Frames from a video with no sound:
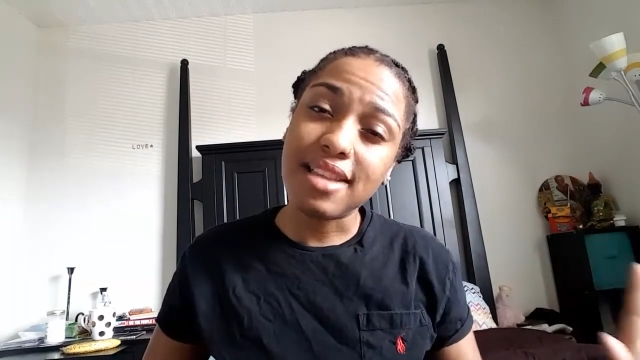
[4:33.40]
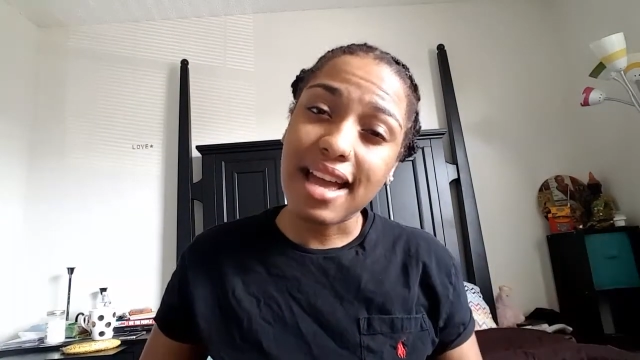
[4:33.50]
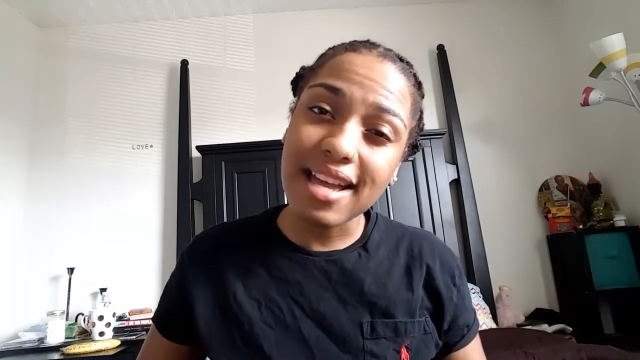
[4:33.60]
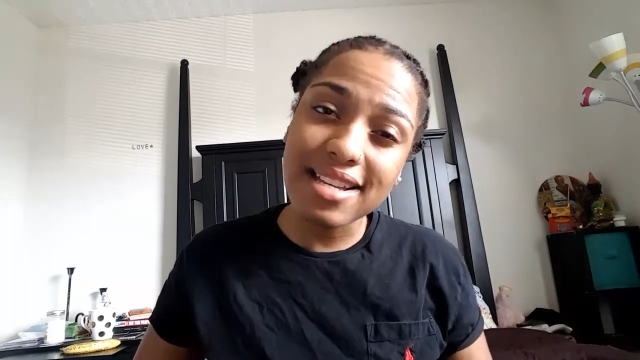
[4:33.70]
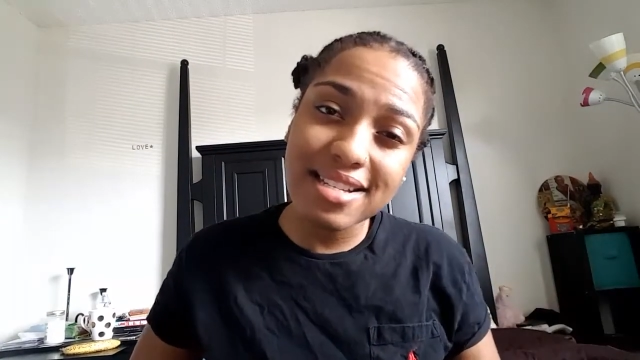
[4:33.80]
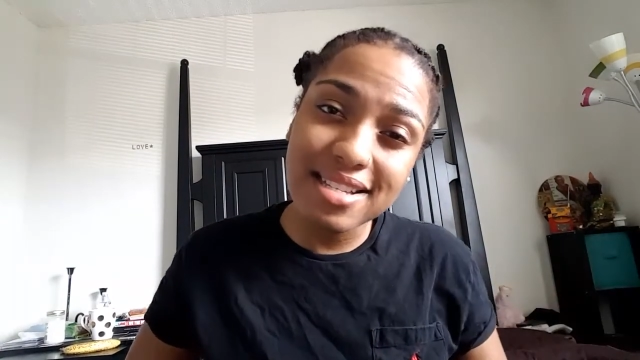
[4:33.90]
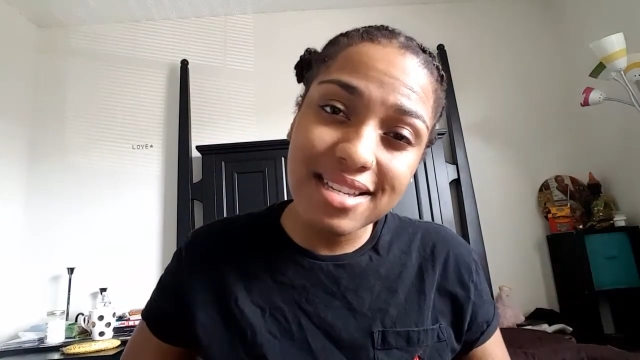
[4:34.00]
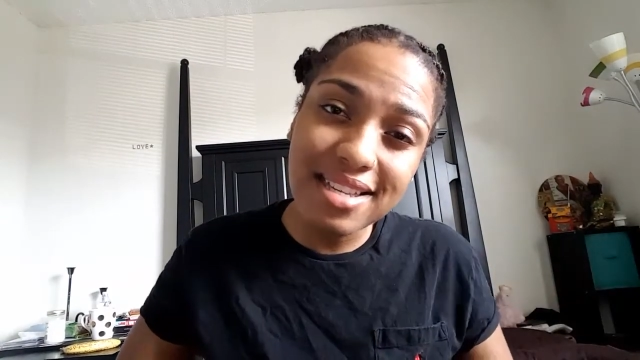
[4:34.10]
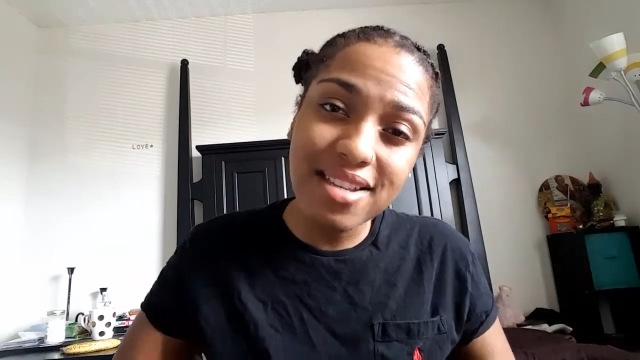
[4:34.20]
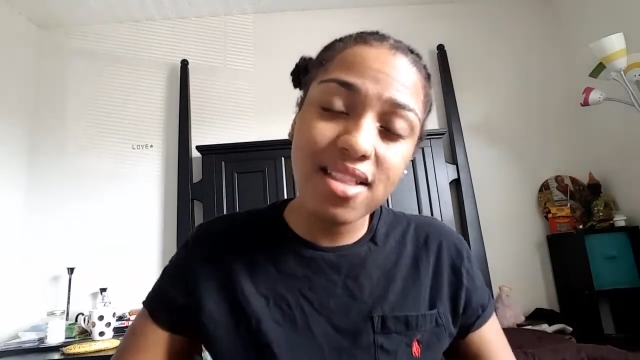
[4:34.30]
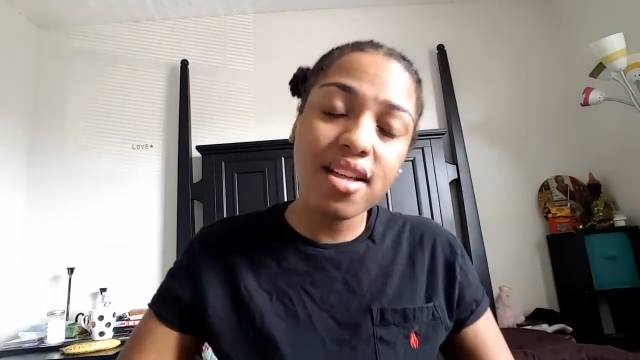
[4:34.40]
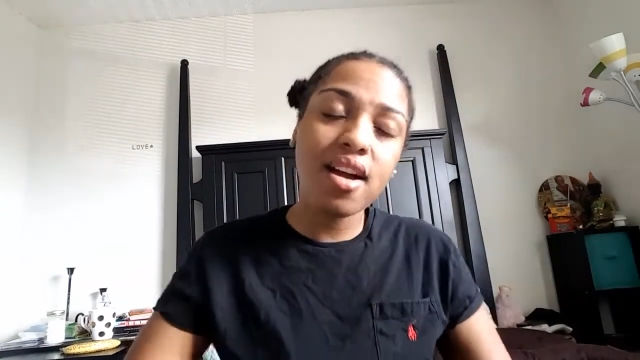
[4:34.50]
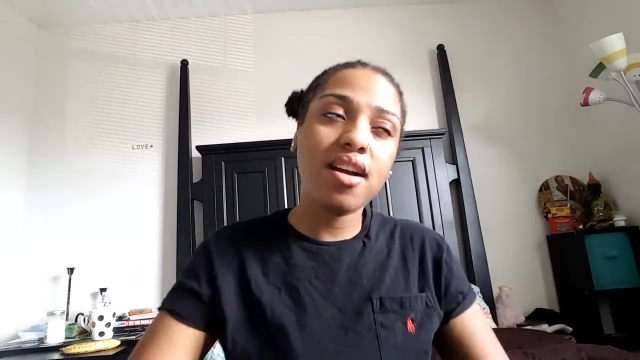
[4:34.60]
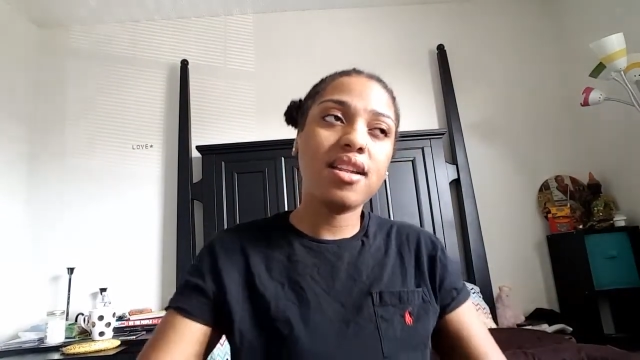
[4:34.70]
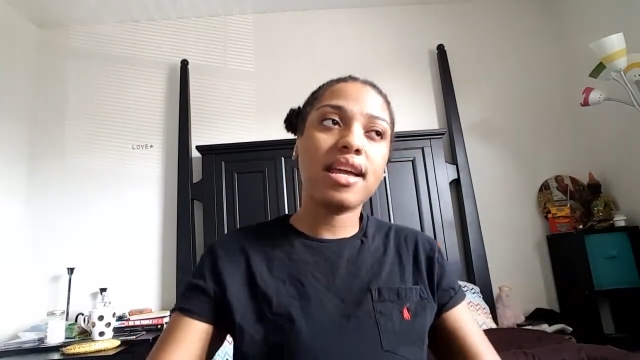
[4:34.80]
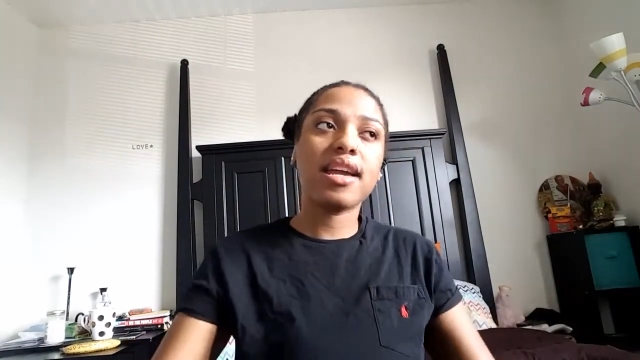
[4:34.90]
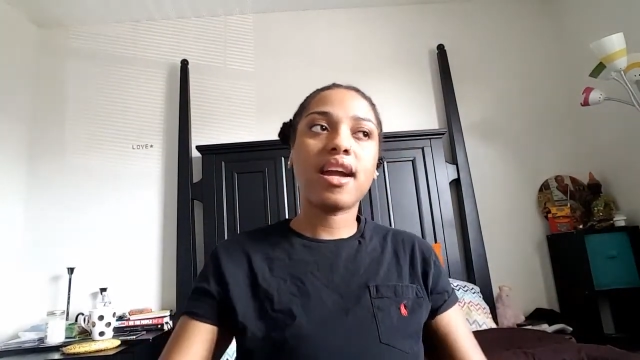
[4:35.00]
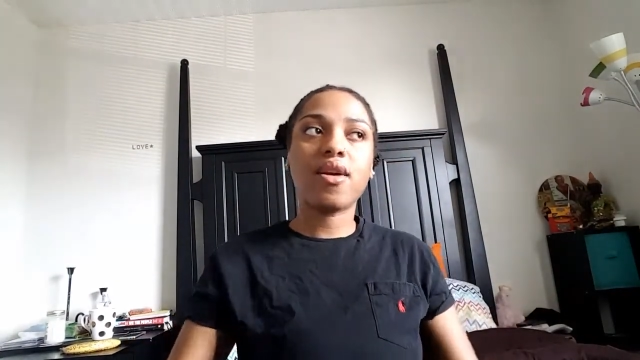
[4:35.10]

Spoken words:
not eat a lot. Like,